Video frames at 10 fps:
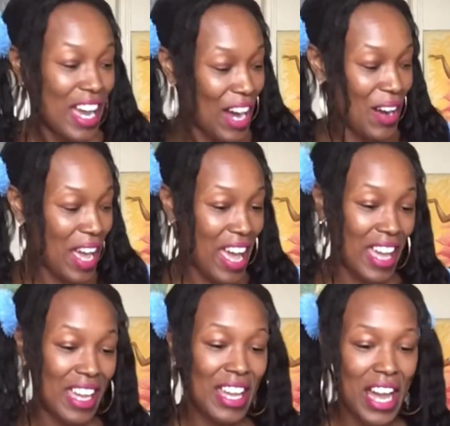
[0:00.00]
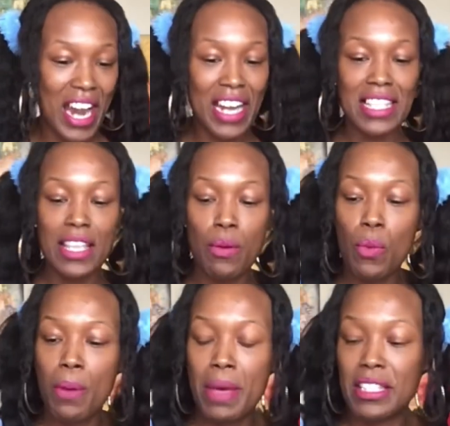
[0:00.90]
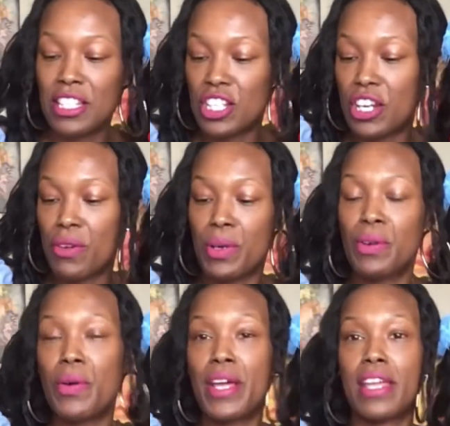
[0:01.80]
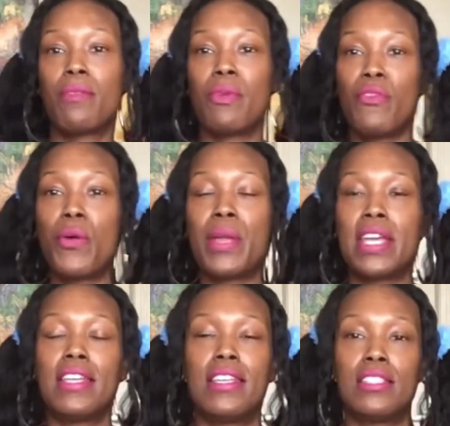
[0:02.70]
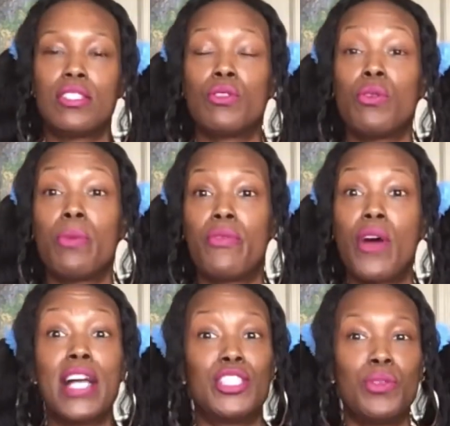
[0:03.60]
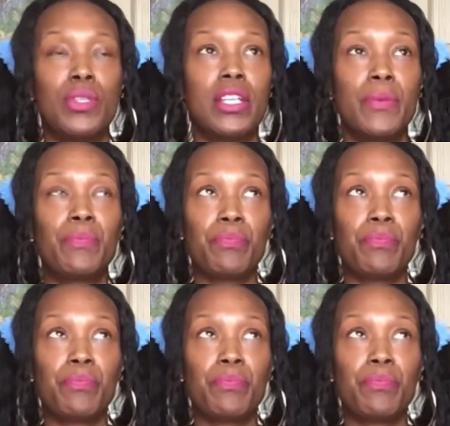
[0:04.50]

Okay? All right. Let's get one message here real quick before I do the